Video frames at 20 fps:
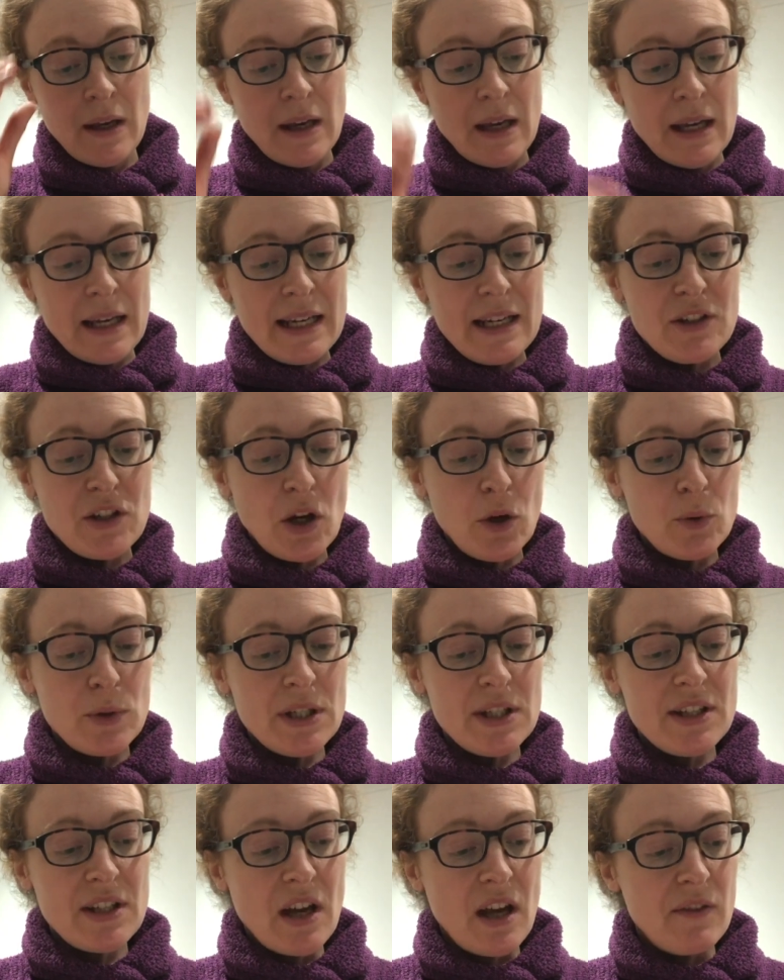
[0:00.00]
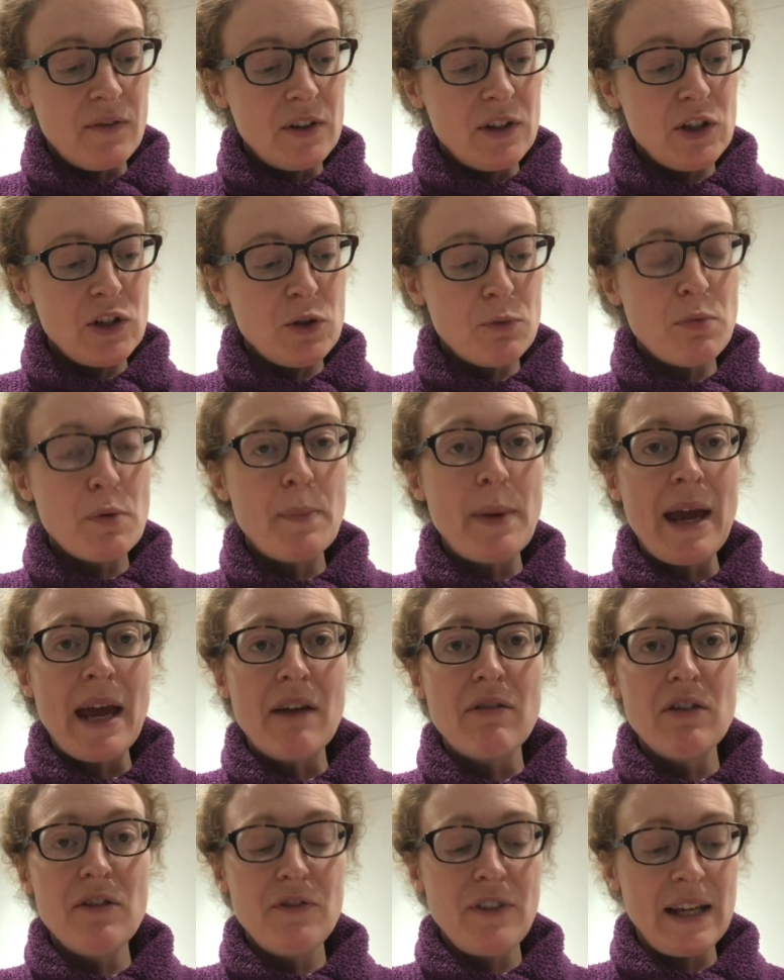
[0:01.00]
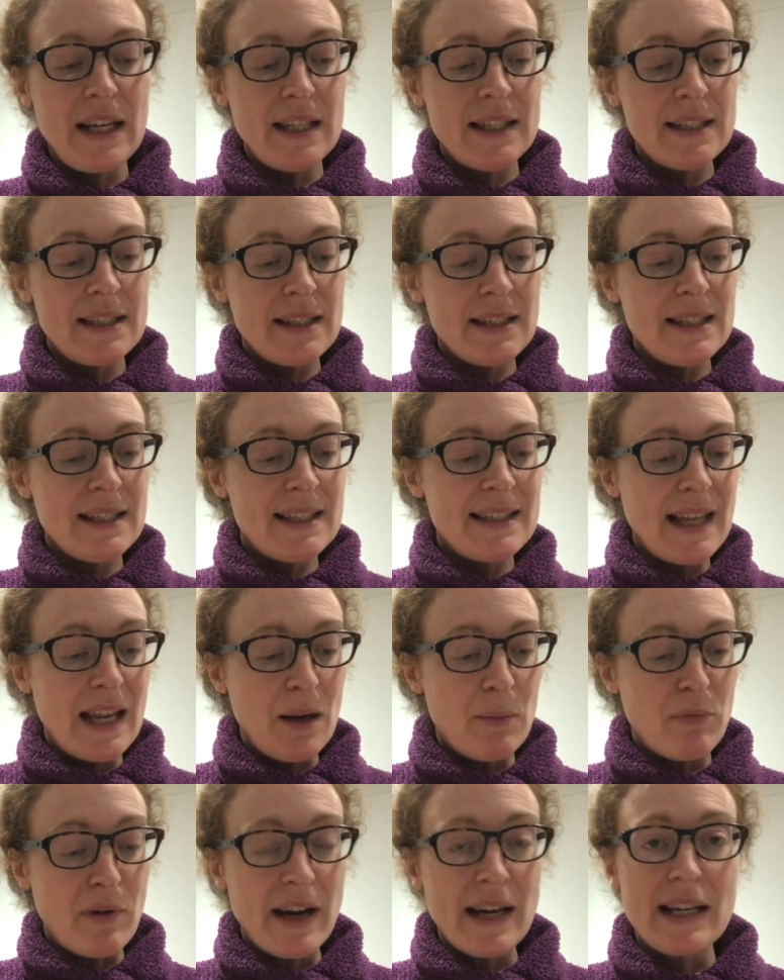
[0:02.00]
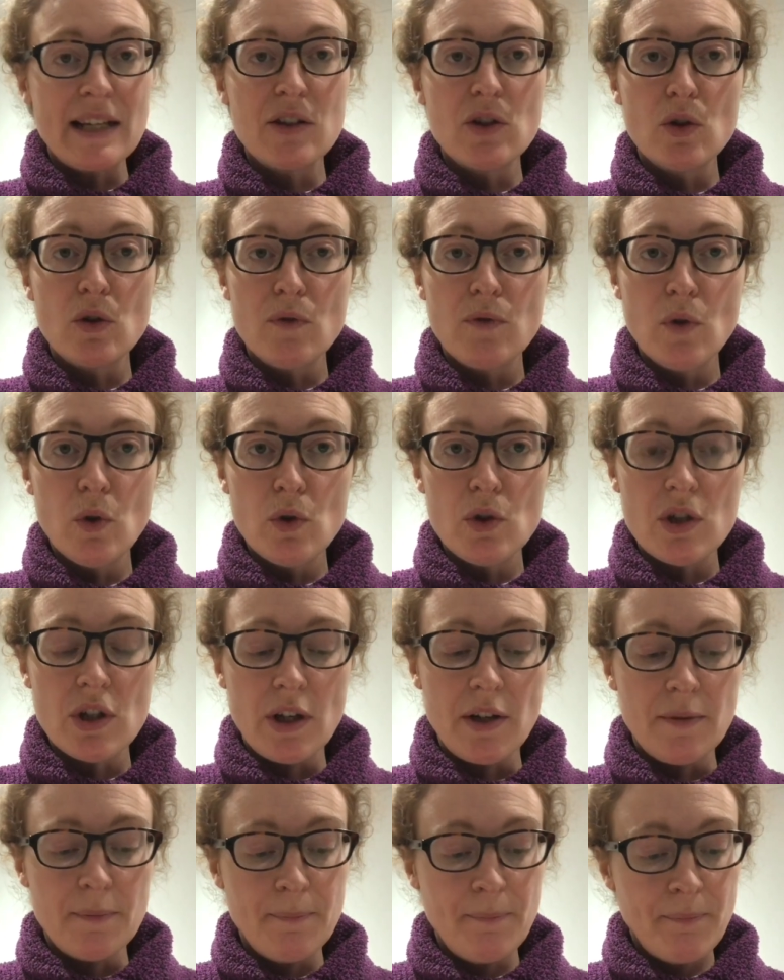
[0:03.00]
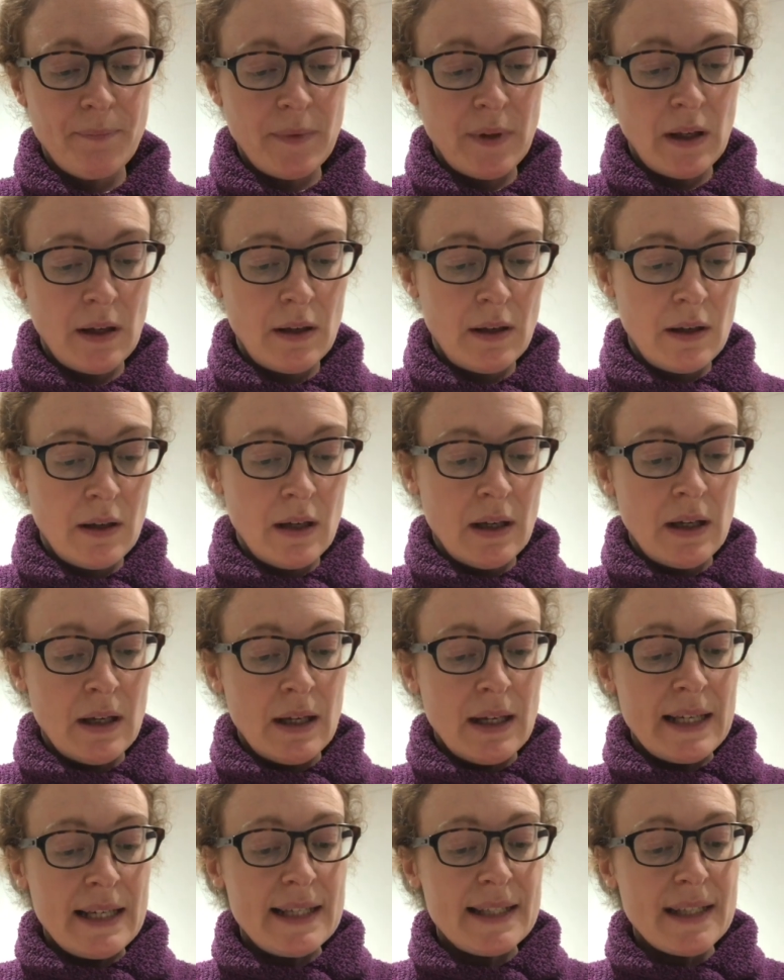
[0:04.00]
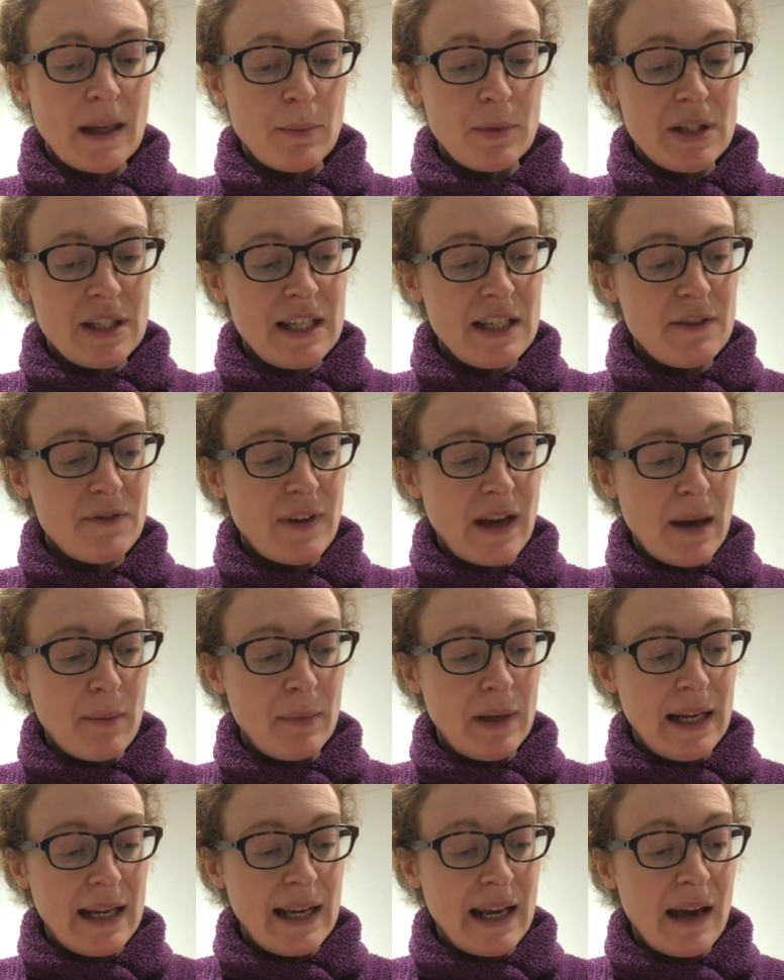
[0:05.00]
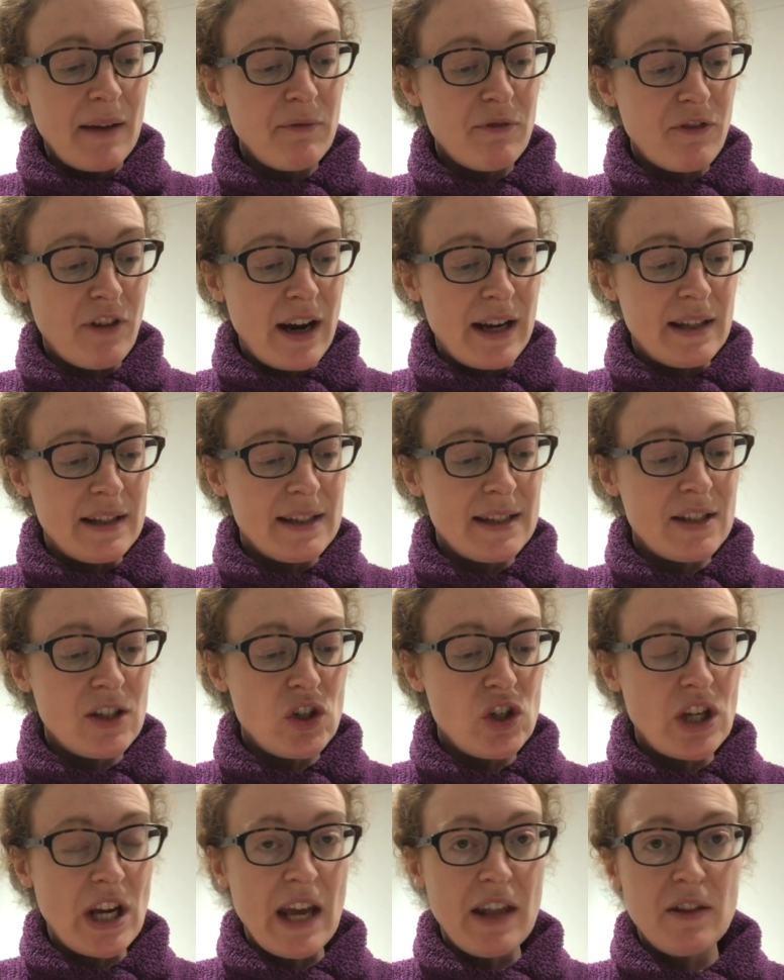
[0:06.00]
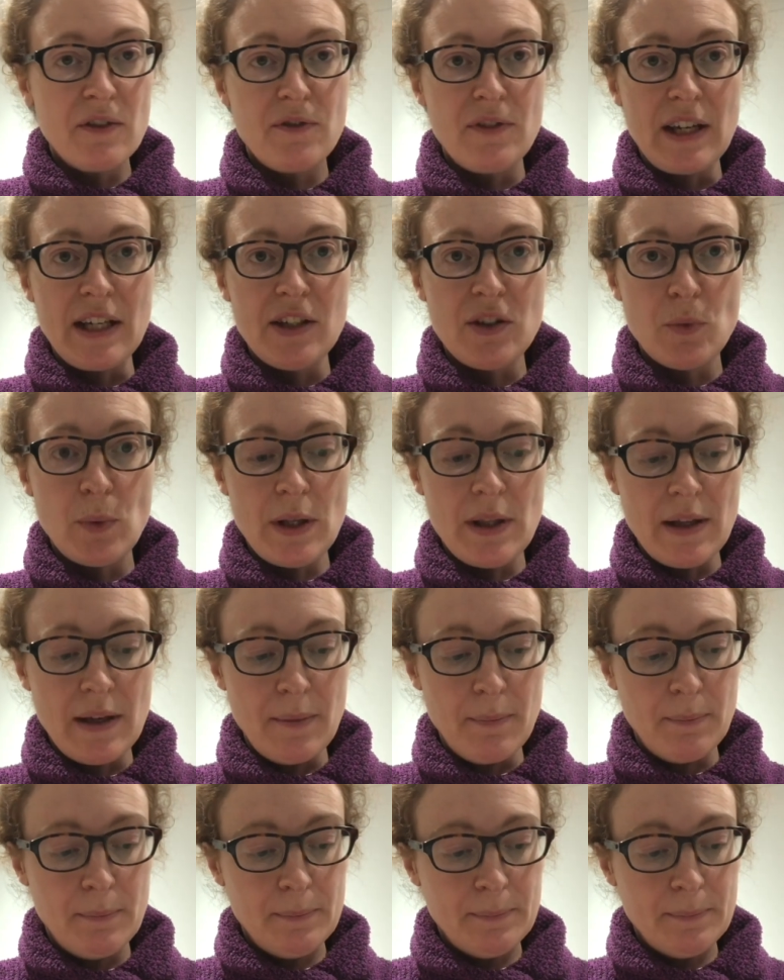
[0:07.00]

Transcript: He told his servants to prepare a feast to celebrate his good fortune. He summoned his family and friends to share the feast with him.